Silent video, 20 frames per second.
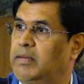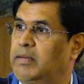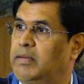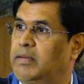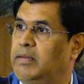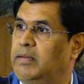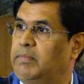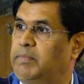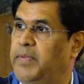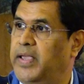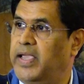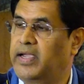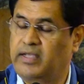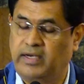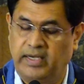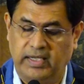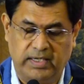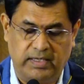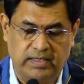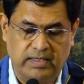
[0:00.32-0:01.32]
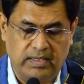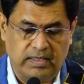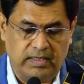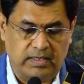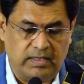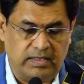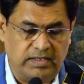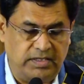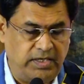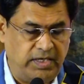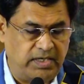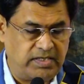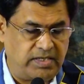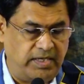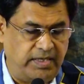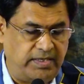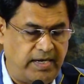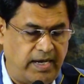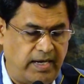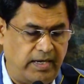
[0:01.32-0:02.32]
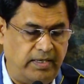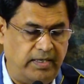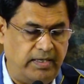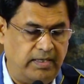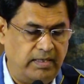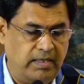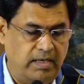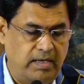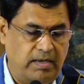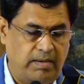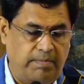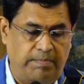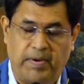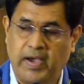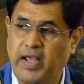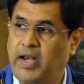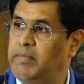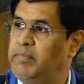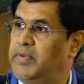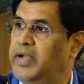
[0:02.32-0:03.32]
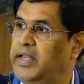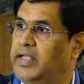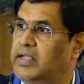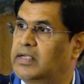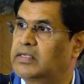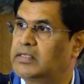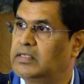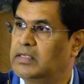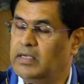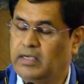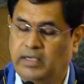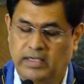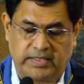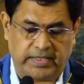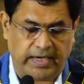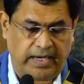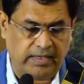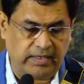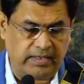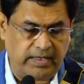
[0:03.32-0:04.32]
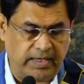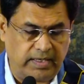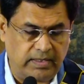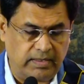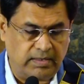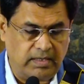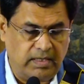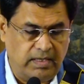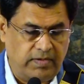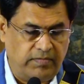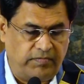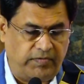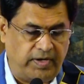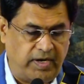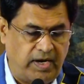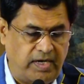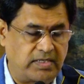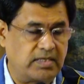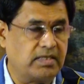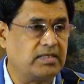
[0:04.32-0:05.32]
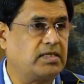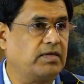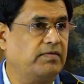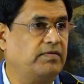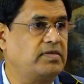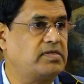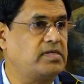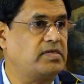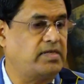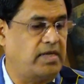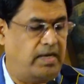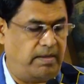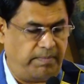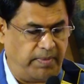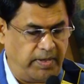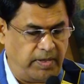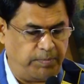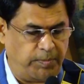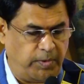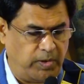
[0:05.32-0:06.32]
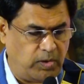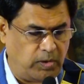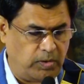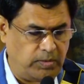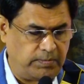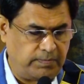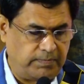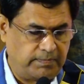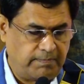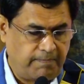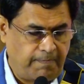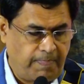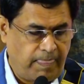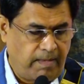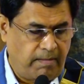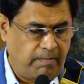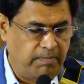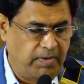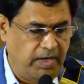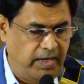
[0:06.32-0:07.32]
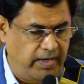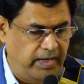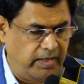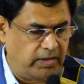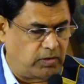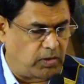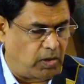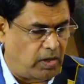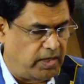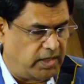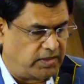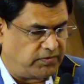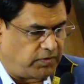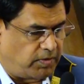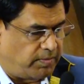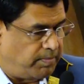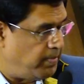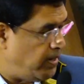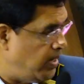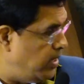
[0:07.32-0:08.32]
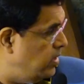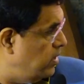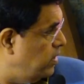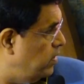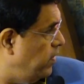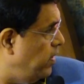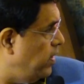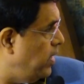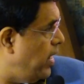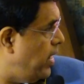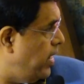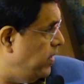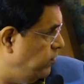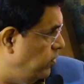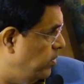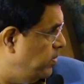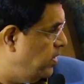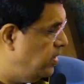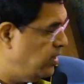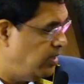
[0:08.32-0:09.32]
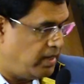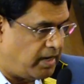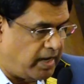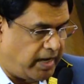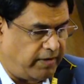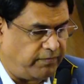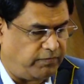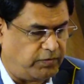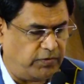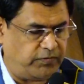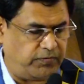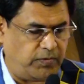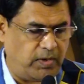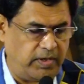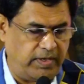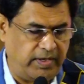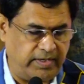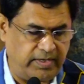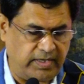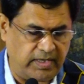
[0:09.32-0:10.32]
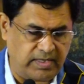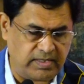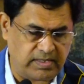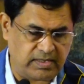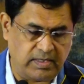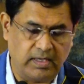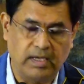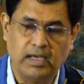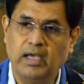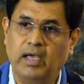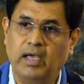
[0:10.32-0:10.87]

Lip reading: in bakery, GST tally, paramedic, tailoring, financial services and BPO, building toilets for men and women in high footfall areas,